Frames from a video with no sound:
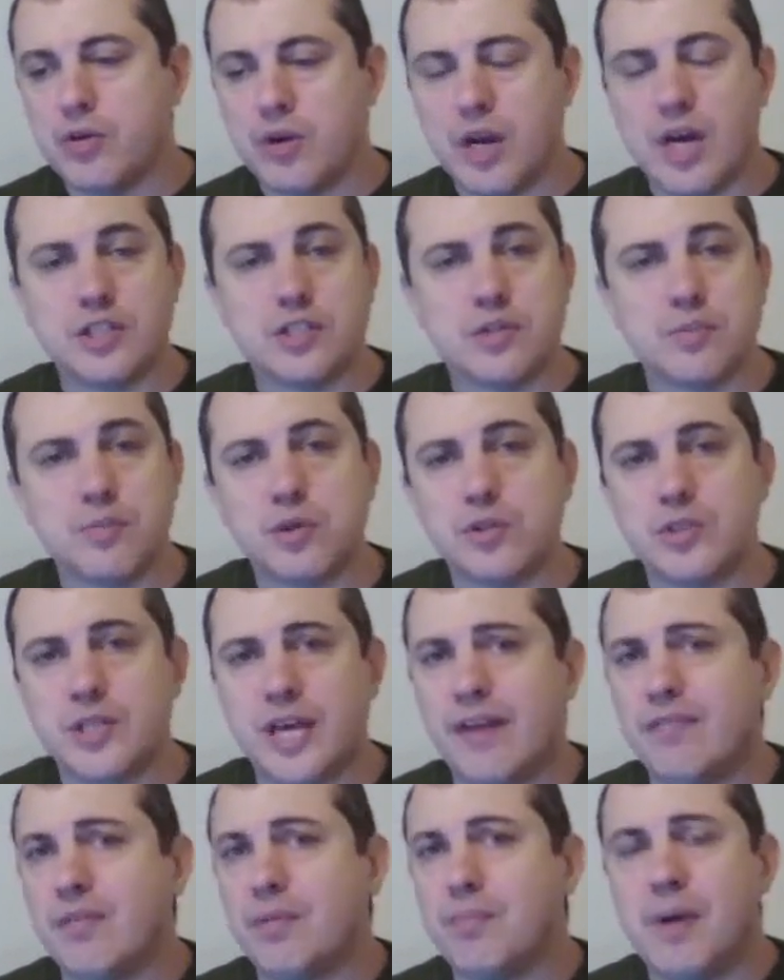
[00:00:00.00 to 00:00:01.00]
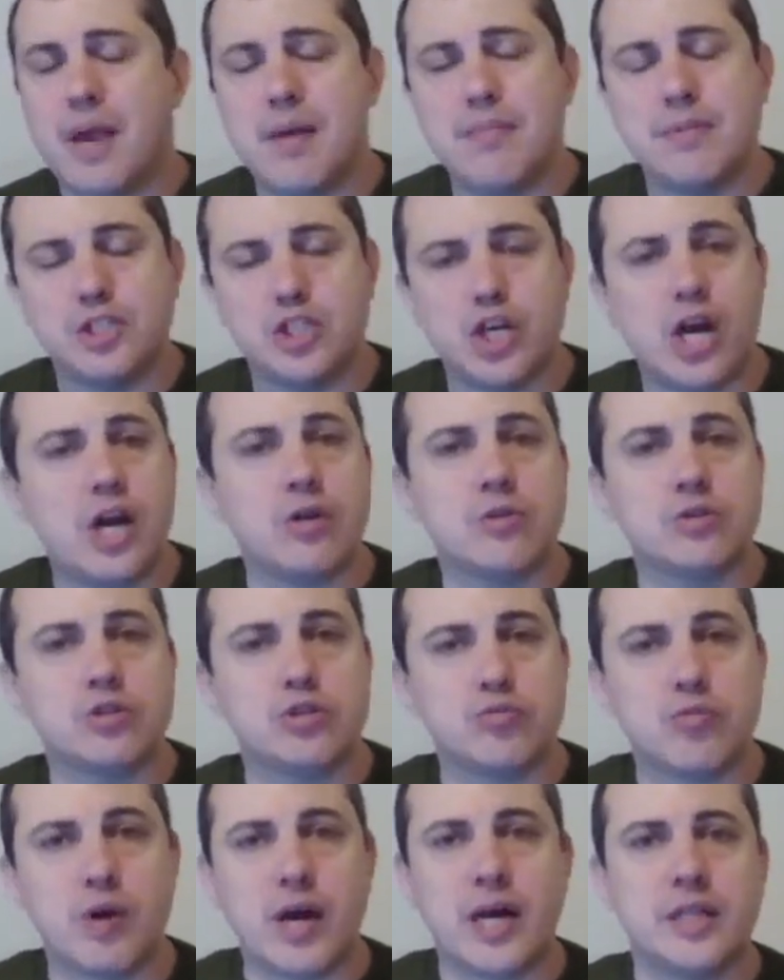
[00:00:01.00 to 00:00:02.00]
You're not supposed to have a payment channel
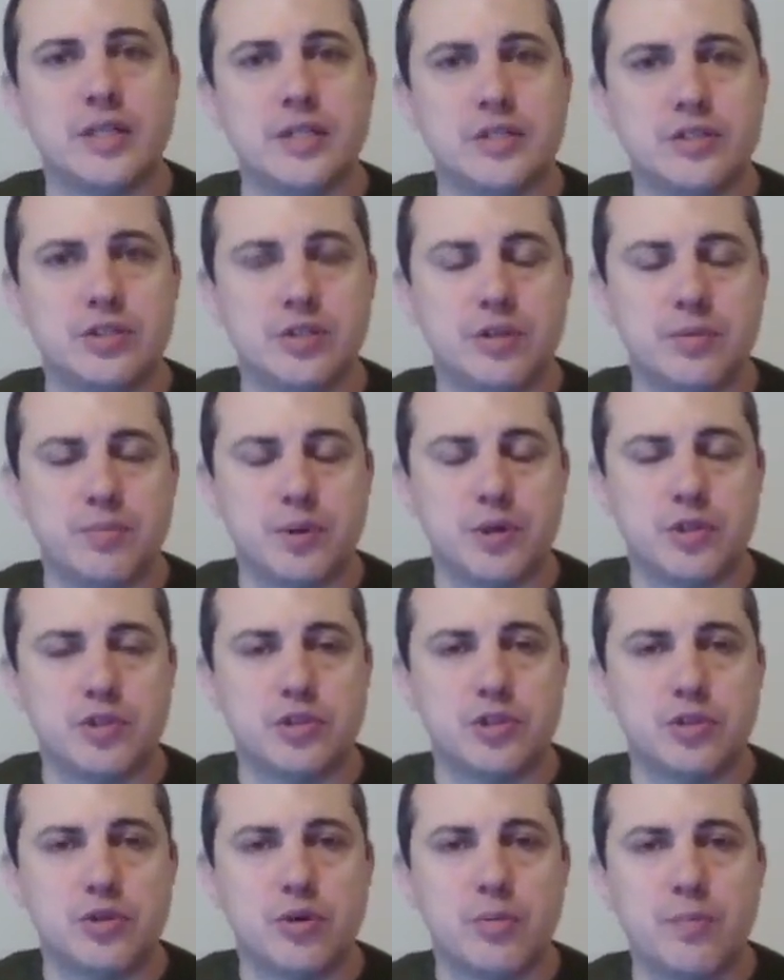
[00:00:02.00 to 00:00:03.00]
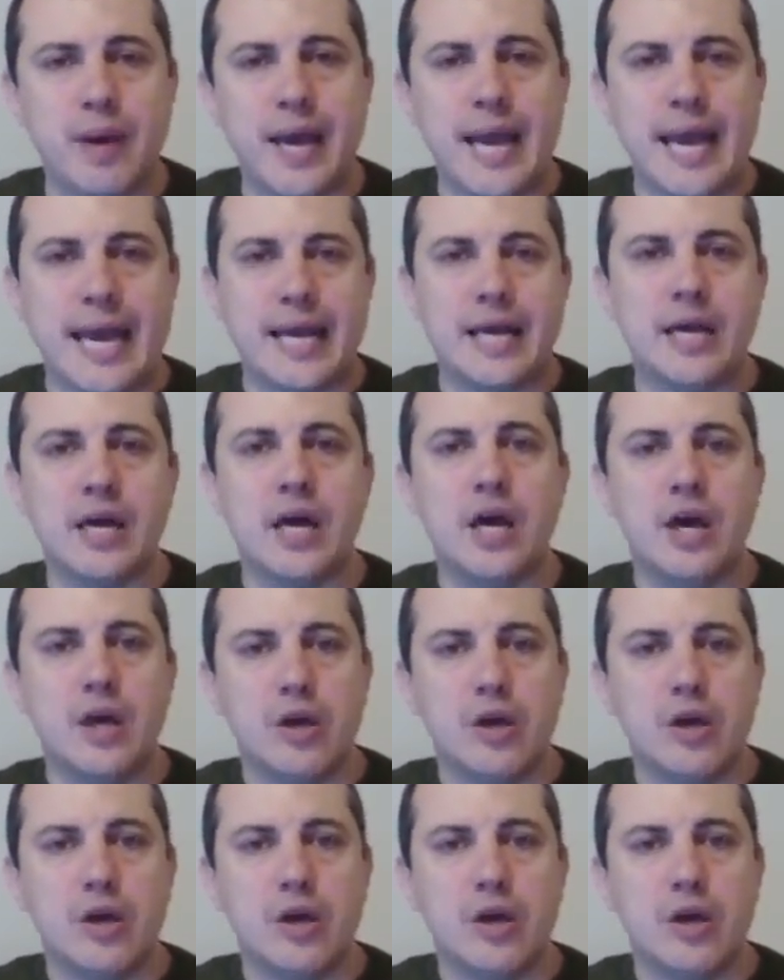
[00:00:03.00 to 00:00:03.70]
directly to the person you're paying.